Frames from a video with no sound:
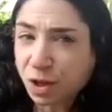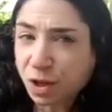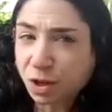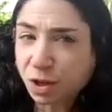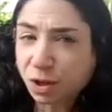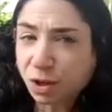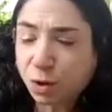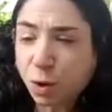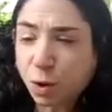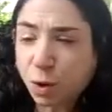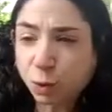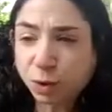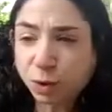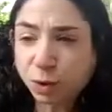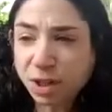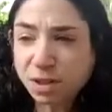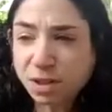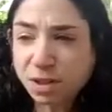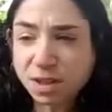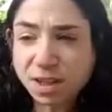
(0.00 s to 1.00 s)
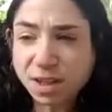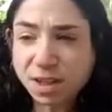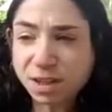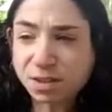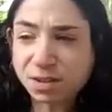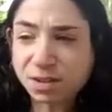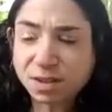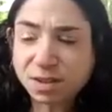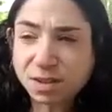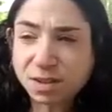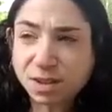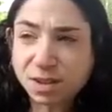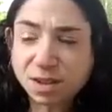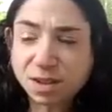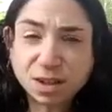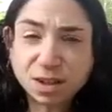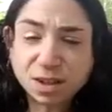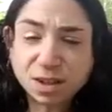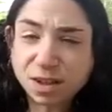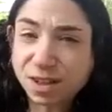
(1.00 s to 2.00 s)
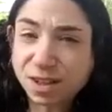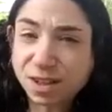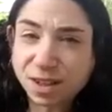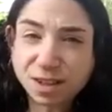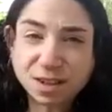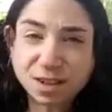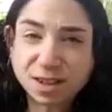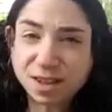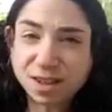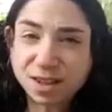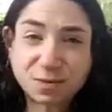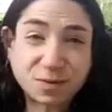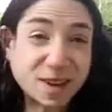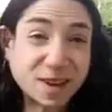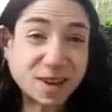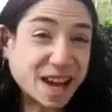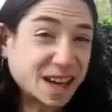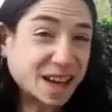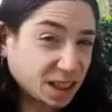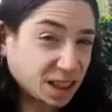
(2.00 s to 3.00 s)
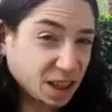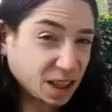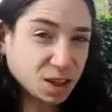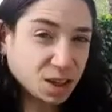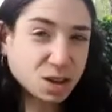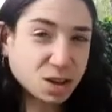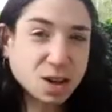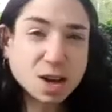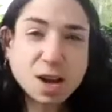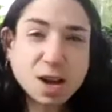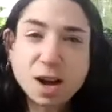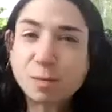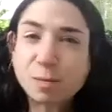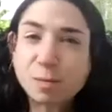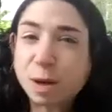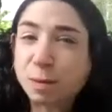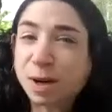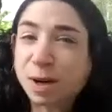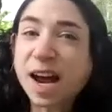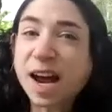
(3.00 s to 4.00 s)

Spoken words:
You only need, if any, maybe a